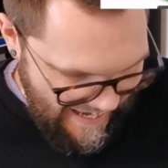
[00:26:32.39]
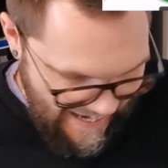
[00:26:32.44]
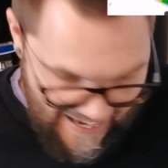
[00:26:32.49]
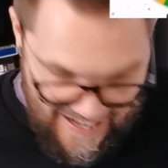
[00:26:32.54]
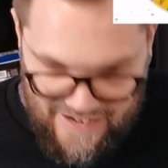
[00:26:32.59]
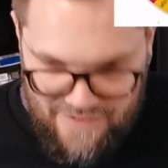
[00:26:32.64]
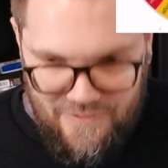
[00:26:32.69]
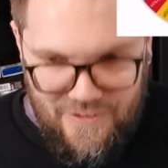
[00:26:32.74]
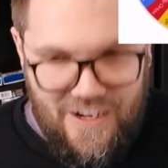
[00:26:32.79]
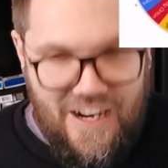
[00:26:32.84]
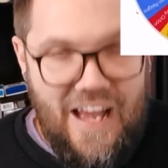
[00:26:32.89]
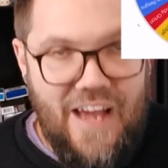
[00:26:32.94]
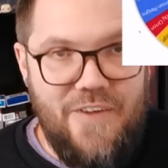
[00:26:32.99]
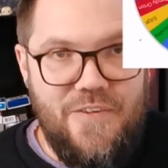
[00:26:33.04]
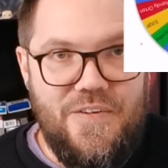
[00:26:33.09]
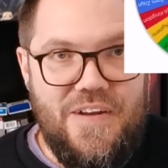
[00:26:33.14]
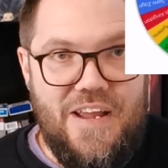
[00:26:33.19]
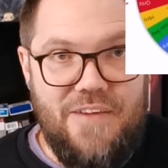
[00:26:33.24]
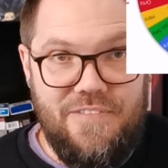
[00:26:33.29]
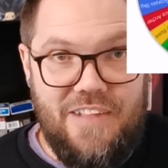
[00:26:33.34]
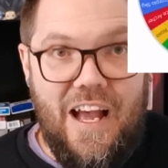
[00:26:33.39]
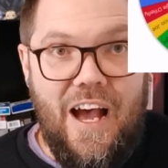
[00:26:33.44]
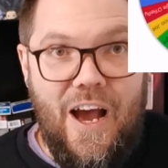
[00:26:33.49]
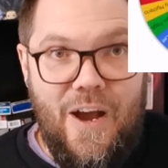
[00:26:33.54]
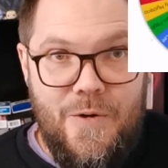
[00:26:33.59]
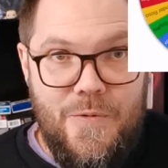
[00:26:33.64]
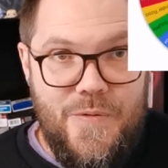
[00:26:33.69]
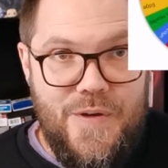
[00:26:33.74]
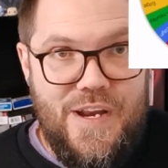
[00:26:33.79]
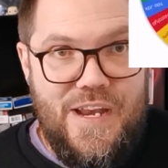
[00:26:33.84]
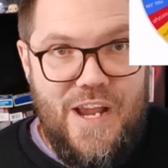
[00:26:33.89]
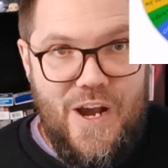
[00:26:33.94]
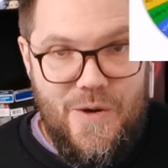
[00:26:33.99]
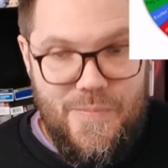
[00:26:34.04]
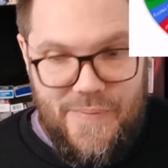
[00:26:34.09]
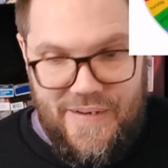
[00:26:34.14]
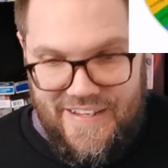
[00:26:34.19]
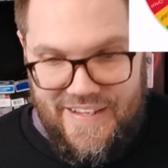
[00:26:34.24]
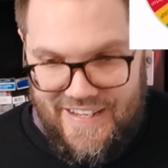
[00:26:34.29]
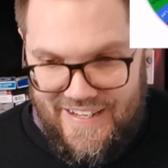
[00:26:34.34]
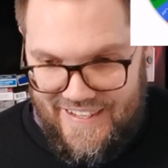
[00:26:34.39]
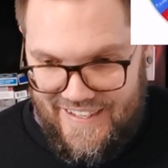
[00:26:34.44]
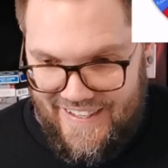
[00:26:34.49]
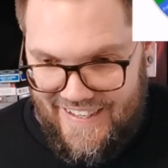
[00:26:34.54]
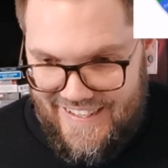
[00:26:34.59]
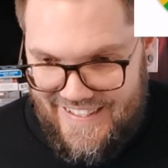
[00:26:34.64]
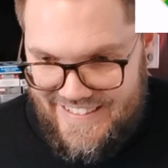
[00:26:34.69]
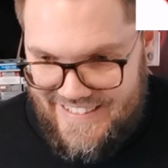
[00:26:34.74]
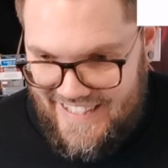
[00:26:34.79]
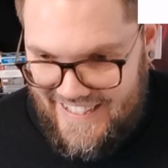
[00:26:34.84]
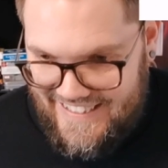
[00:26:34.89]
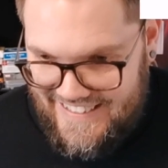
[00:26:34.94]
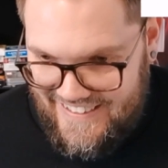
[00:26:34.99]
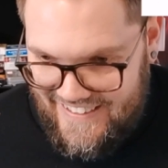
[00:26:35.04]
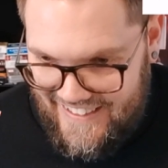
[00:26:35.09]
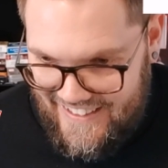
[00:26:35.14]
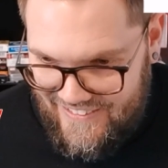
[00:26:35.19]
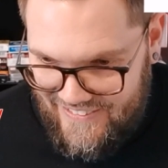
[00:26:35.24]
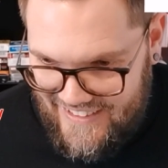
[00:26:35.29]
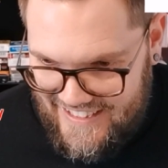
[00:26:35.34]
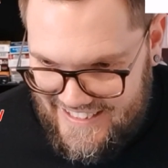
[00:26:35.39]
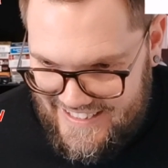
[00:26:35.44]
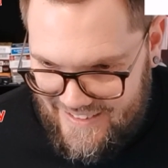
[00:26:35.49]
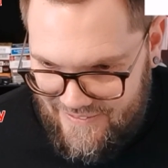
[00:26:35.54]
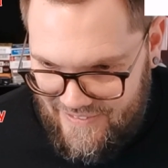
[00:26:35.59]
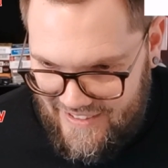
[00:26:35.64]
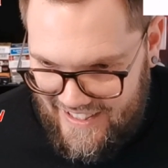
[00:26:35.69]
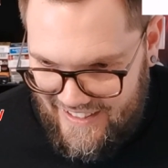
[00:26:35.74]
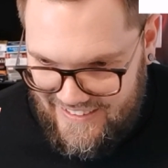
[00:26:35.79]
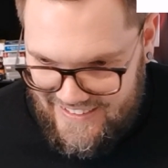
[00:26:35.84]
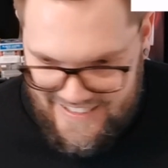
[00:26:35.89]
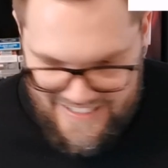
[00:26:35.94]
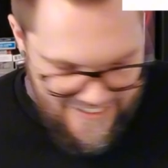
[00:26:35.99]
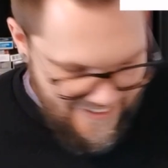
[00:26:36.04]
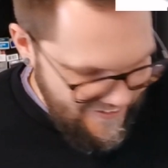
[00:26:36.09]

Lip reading: And I've got 100 left. I really hope I get Nia Jackson, otherwise someone else.